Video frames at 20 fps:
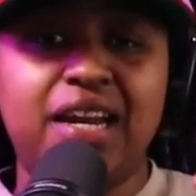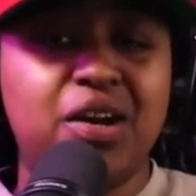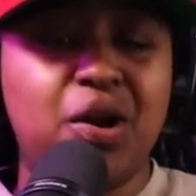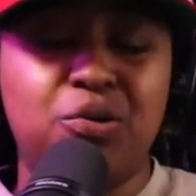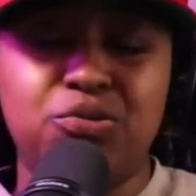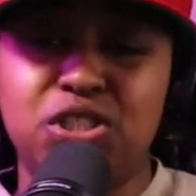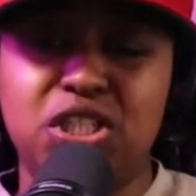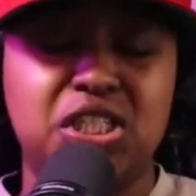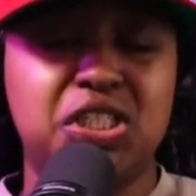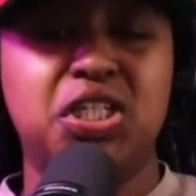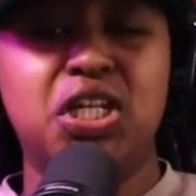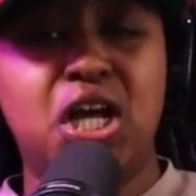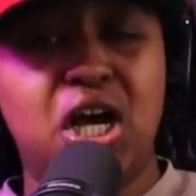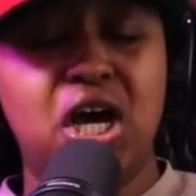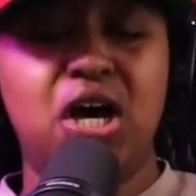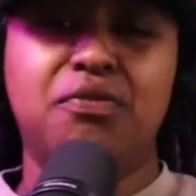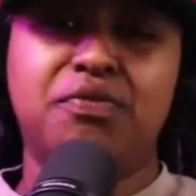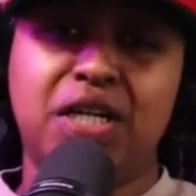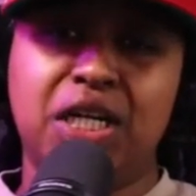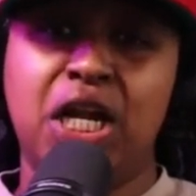don't just
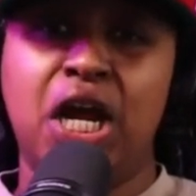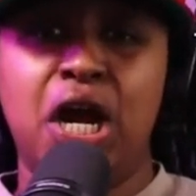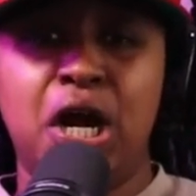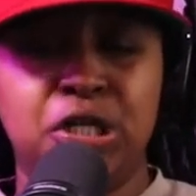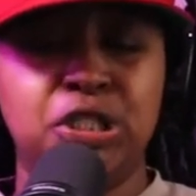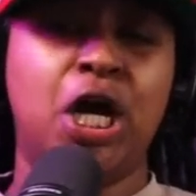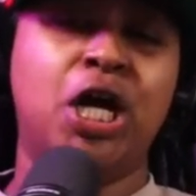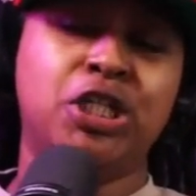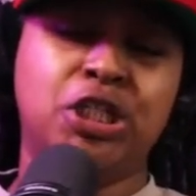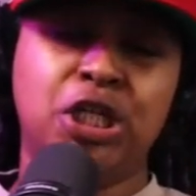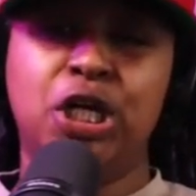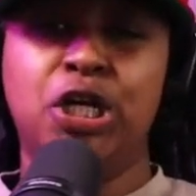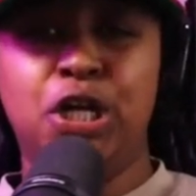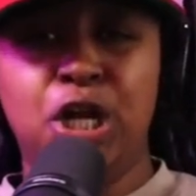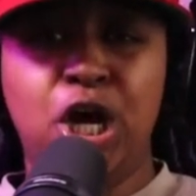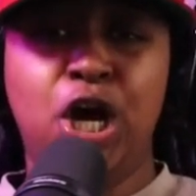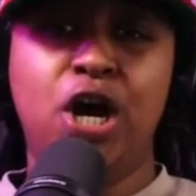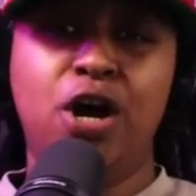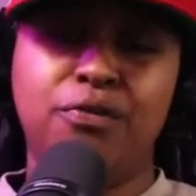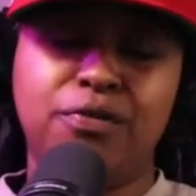love Clarence. I just
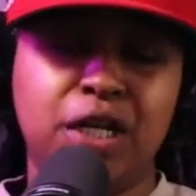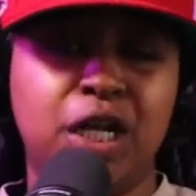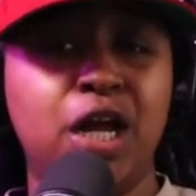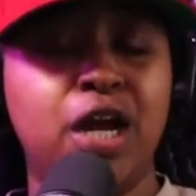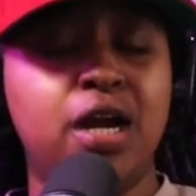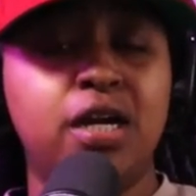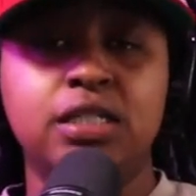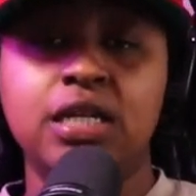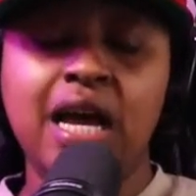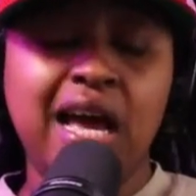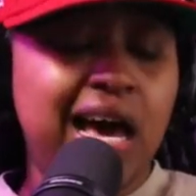love Clarence.